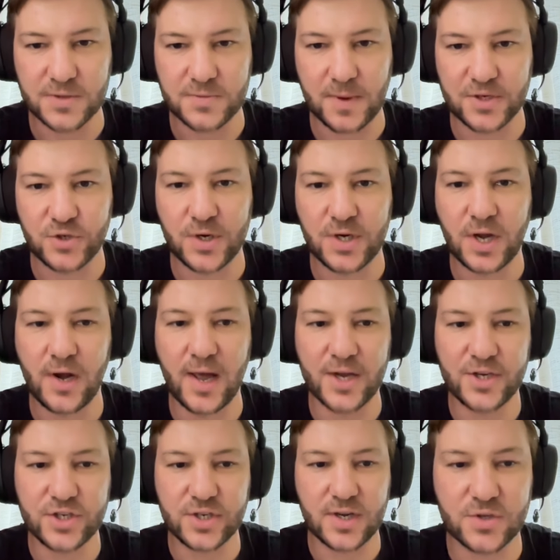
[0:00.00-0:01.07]
as much
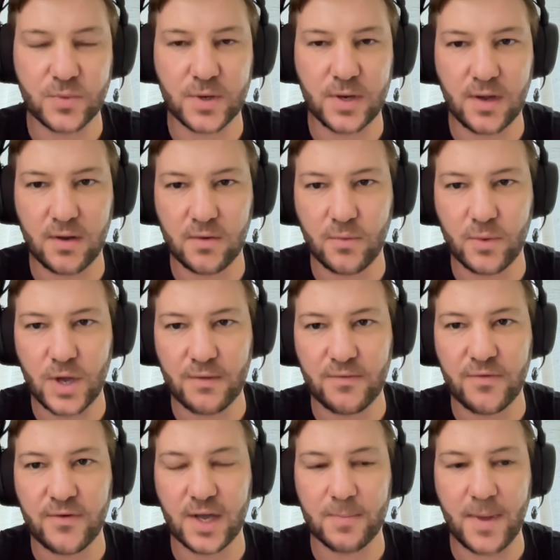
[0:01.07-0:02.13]
regulation as when you have a
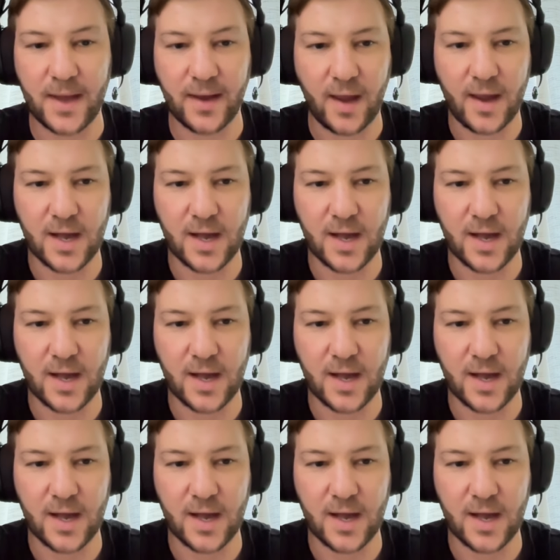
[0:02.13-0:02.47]
fiat bank